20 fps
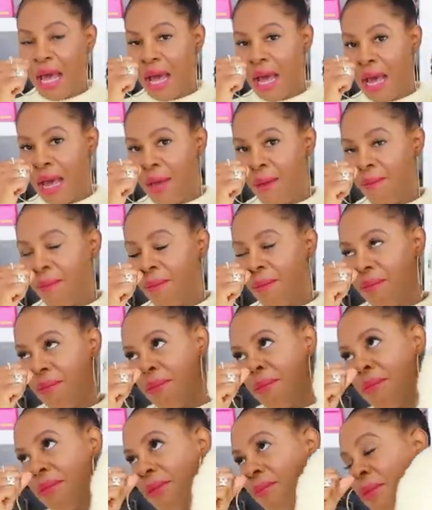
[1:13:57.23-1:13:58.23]

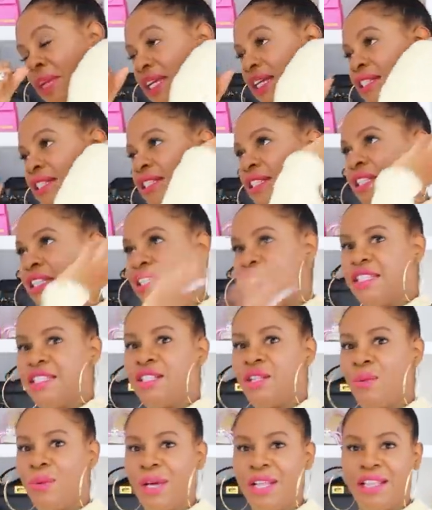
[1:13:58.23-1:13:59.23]
um, because this
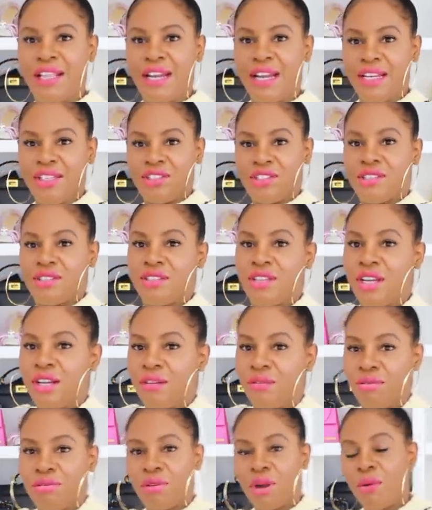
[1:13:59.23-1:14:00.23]
is the one that I just, you
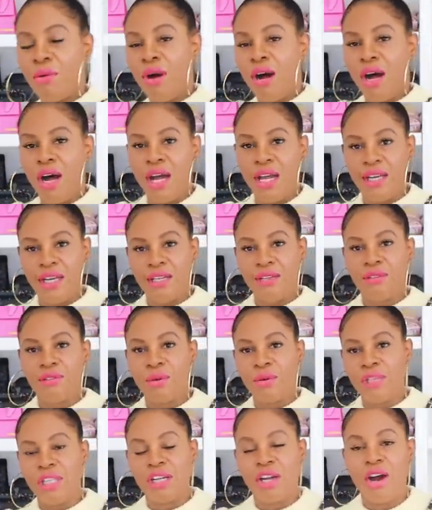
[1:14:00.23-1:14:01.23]
know, throw on and
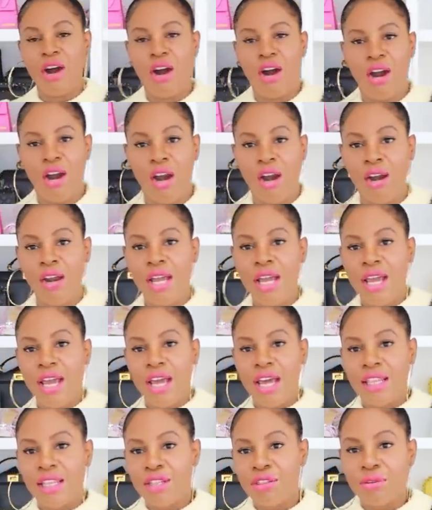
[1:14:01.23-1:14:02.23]
throw in the car
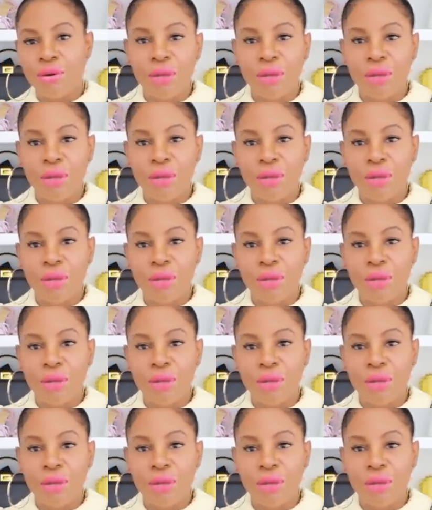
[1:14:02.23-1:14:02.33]
and then